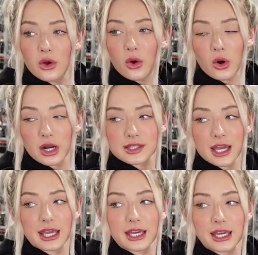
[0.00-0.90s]
or
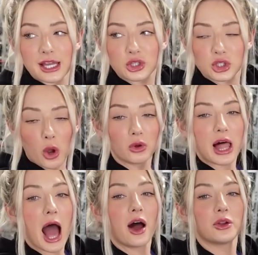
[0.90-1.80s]
it's so
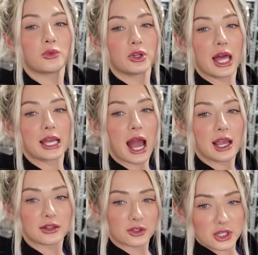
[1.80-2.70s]
loud where like
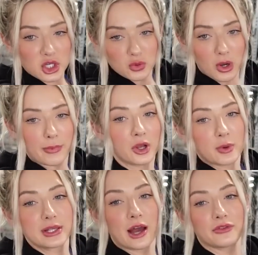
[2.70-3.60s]
I literally just want to punch
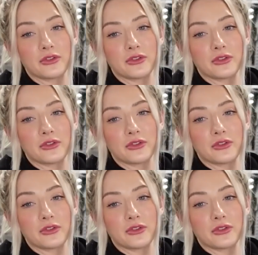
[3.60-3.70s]
myself